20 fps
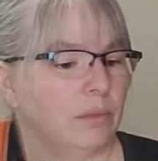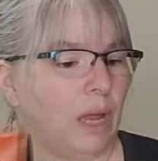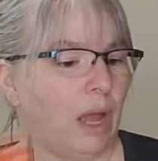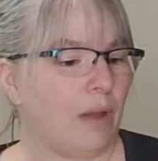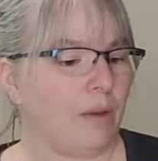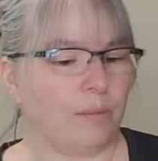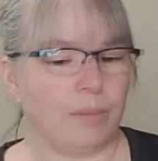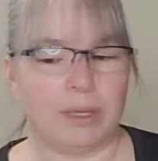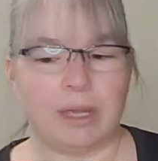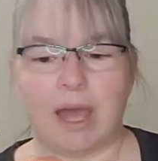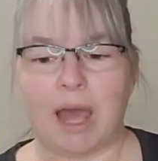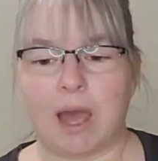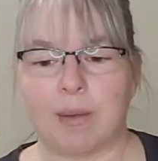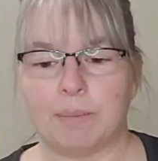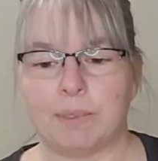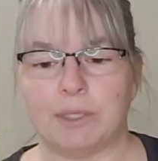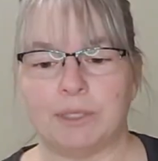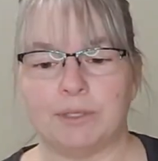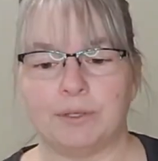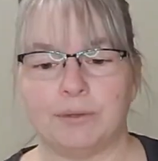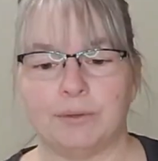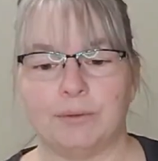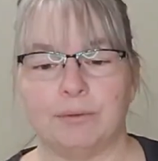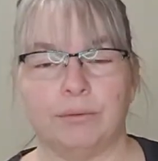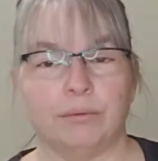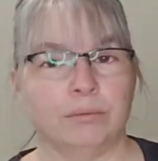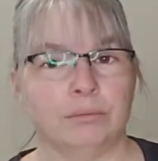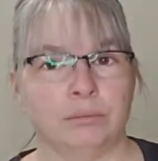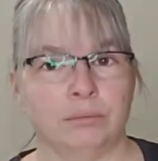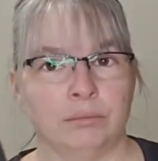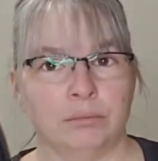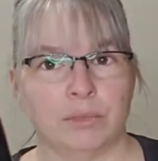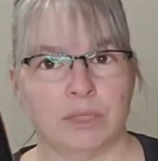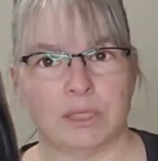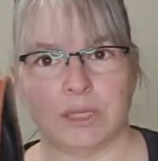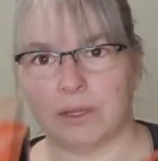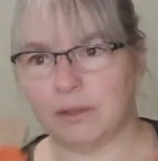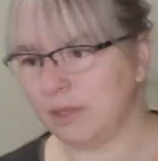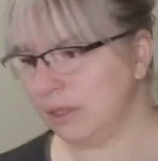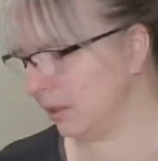I'd be happy to
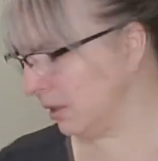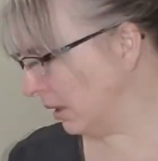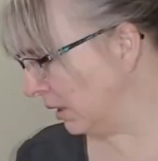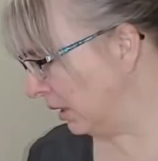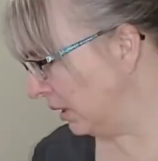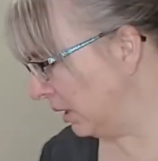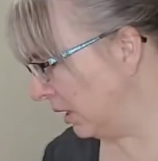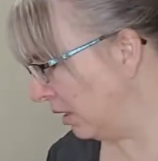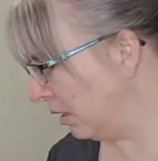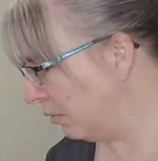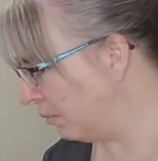sell these any day